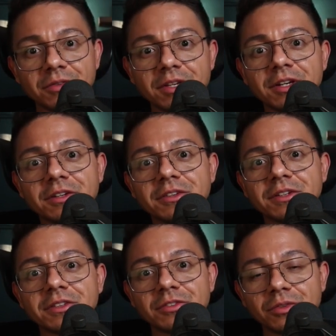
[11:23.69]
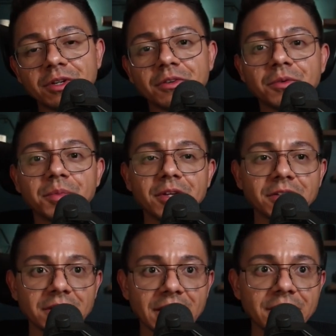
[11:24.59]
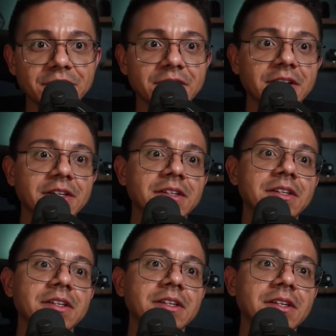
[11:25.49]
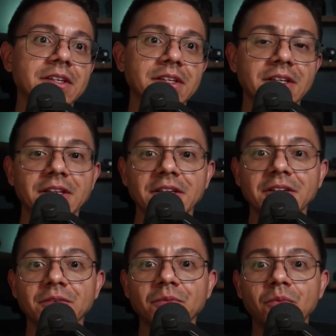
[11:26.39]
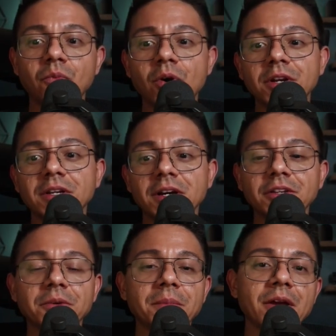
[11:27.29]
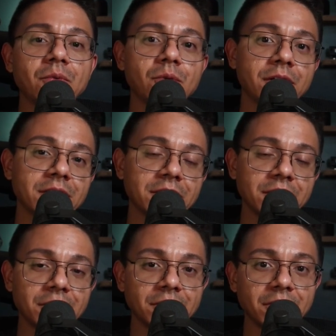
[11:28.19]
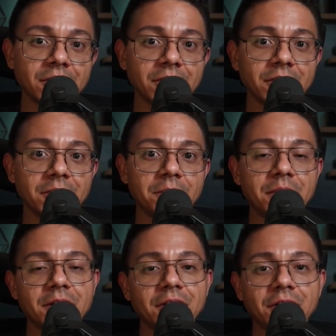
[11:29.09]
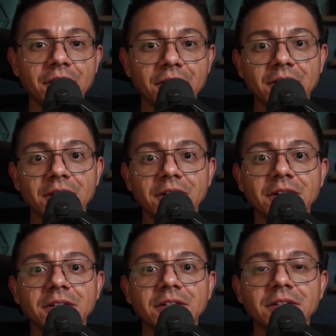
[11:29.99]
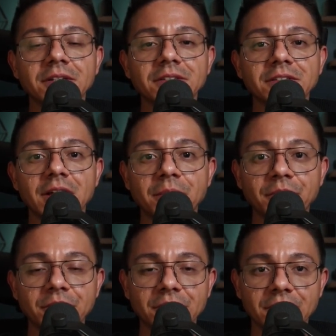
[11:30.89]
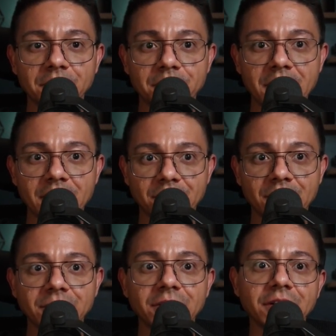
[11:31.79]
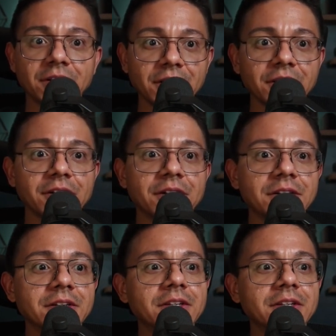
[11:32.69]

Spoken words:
300 and 200 will be on the lighter side. And one color might work better on top of a background than another.